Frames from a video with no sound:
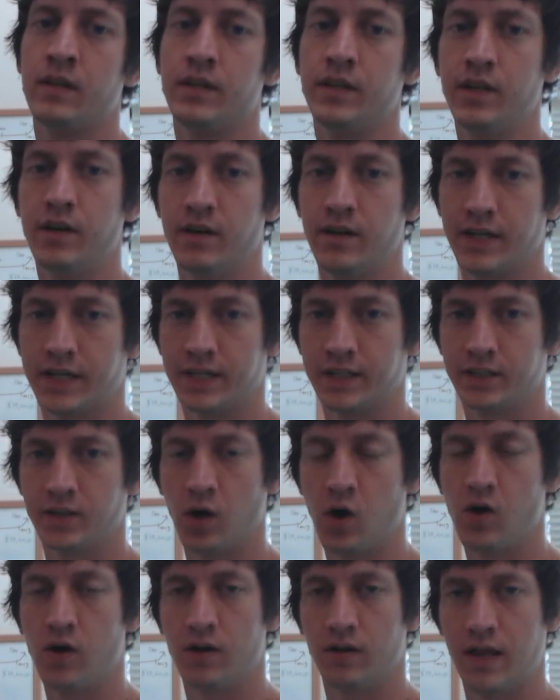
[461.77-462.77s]
like a
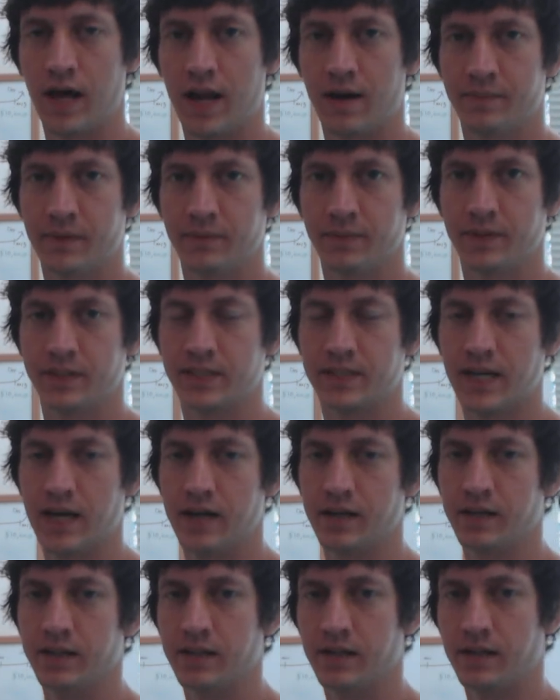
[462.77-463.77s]
goal a lot of people
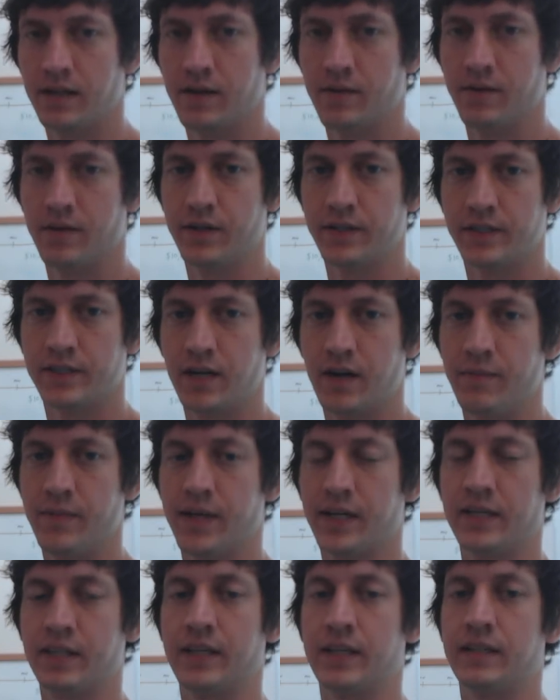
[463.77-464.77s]
set. They want to start
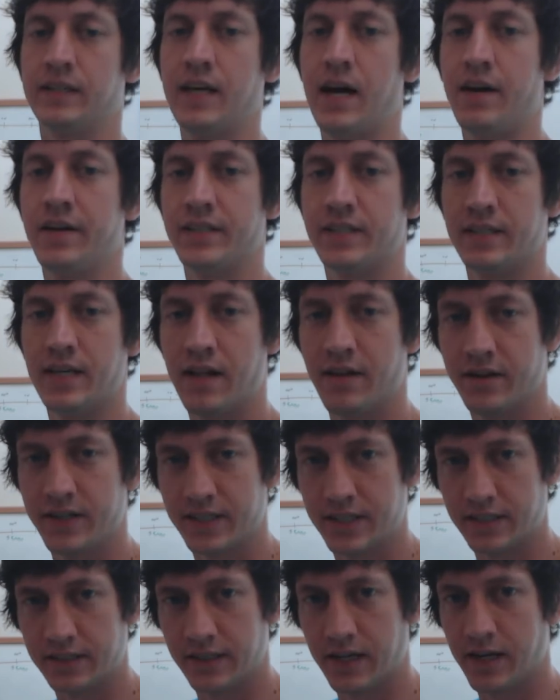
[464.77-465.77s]
making like
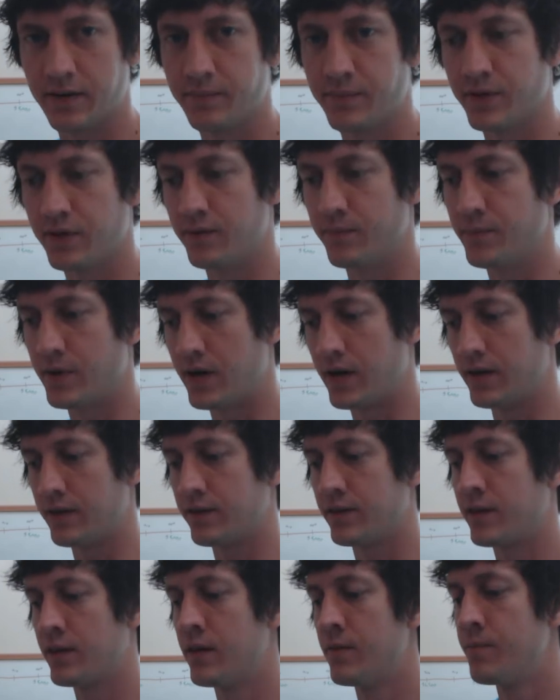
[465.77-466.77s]
$1,000 online per
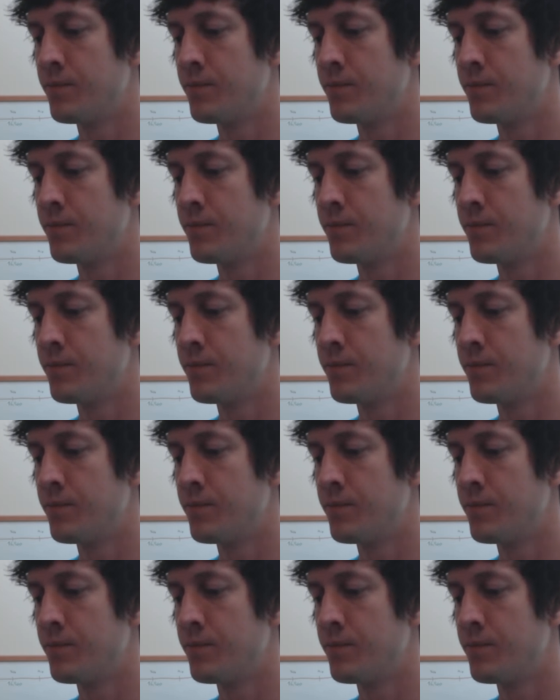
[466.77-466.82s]
month.